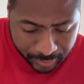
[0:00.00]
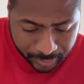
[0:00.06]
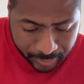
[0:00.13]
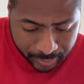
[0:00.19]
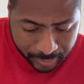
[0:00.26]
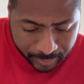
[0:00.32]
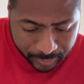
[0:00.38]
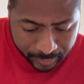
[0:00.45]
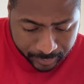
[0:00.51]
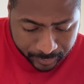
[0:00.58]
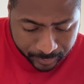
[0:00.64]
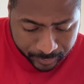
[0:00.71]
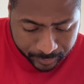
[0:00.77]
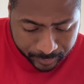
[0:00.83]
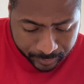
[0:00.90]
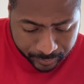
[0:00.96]

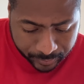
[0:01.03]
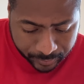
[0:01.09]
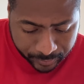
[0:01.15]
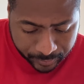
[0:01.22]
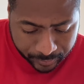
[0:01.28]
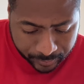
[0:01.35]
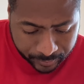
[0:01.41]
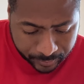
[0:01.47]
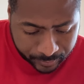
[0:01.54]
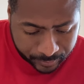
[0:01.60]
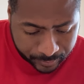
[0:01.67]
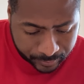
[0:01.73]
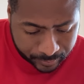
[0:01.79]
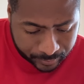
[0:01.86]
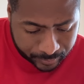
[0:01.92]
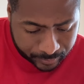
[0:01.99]

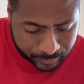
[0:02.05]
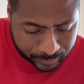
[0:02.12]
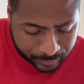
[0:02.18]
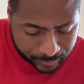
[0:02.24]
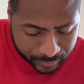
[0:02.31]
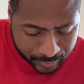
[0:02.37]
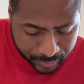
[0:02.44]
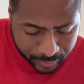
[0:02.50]
Nobody speaks.